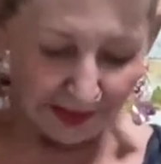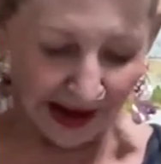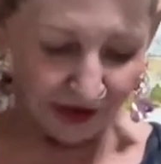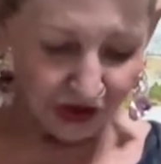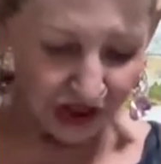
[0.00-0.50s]

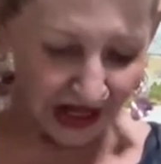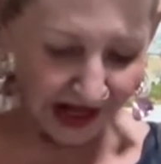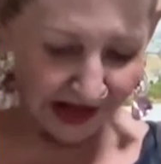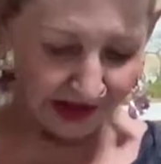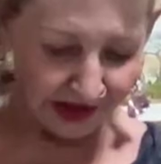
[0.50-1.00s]
about
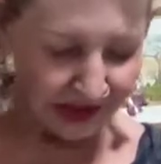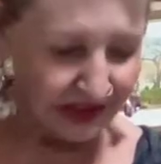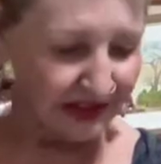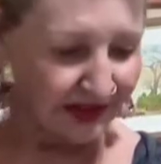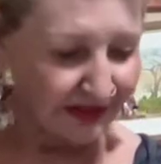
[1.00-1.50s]

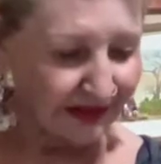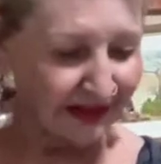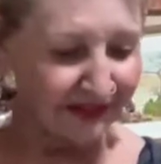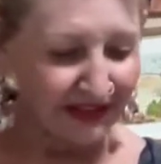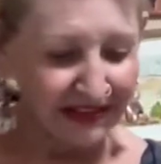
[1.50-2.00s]
channels,
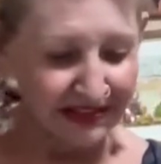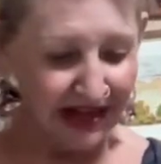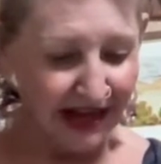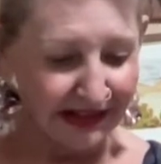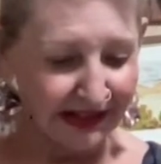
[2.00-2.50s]
living
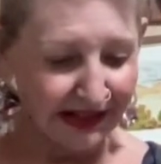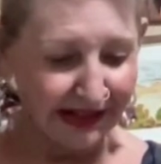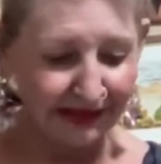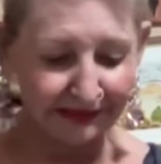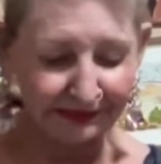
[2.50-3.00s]

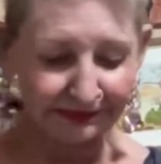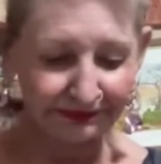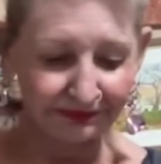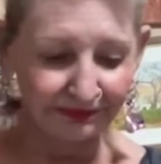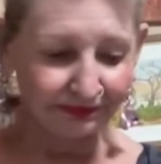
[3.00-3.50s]
sadhana,
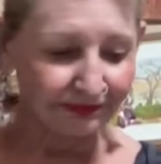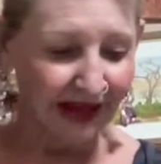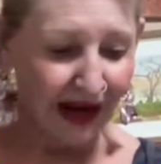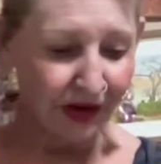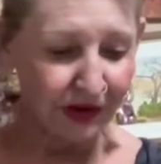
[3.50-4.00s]

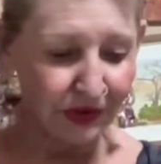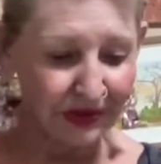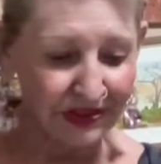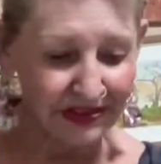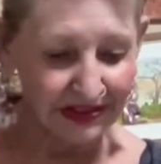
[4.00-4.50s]
how you
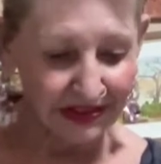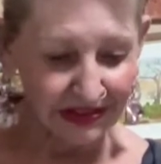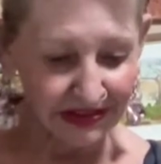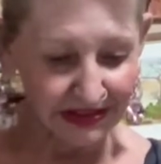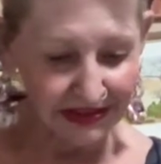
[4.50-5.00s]

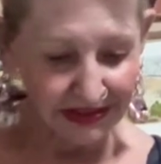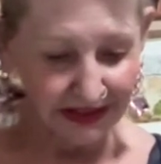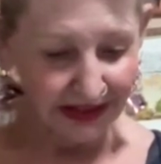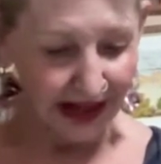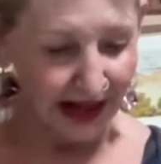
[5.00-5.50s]
assist,
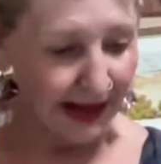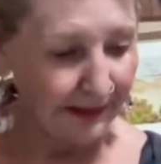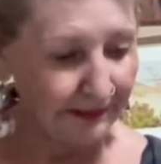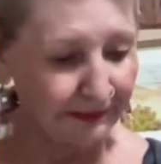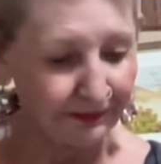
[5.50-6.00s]

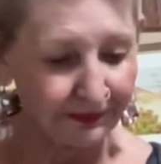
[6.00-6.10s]
um,